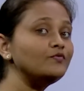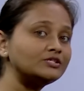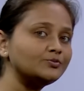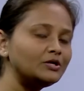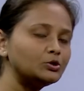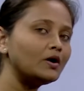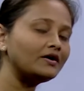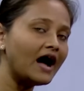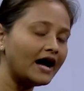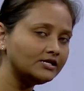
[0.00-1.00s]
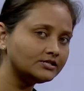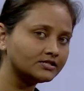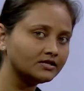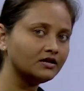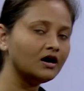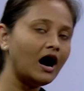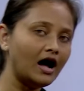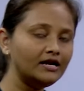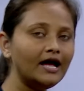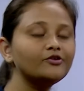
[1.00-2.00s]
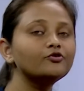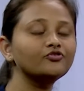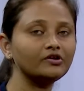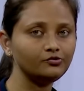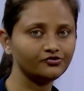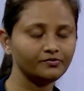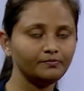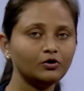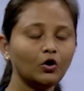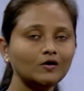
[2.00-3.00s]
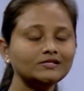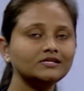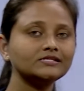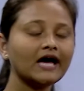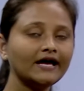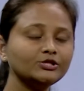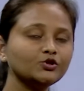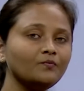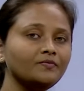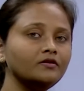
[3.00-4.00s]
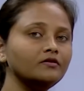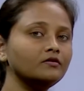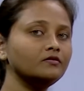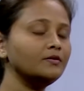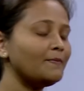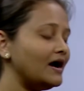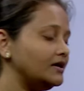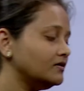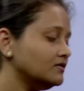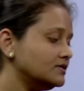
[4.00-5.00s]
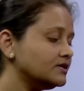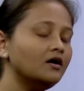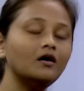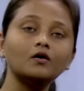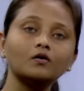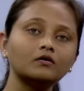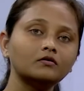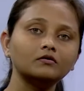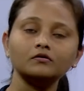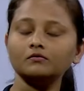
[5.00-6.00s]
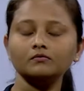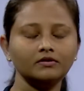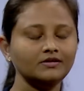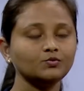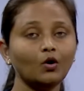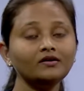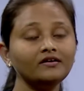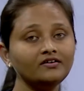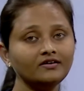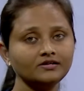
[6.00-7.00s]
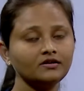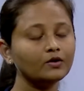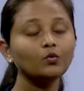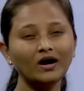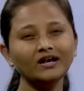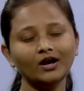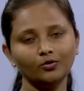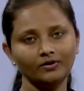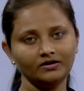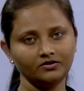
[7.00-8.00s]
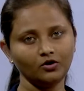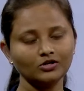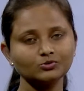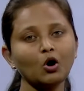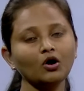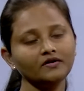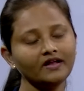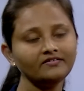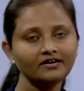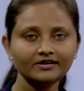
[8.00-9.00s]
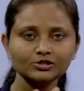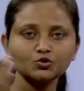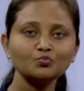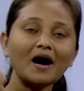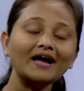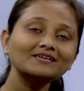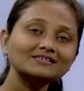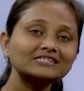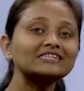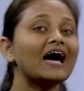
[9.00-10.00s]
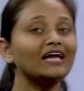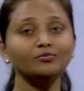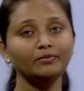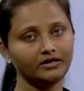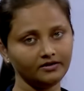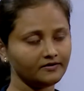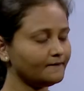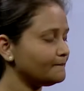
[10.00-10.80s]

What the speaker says: visible to our eyes, unlike true solution, because the size of the particles is what? Like 1 nanometer or smaller than 10 raised to minus 9 meter.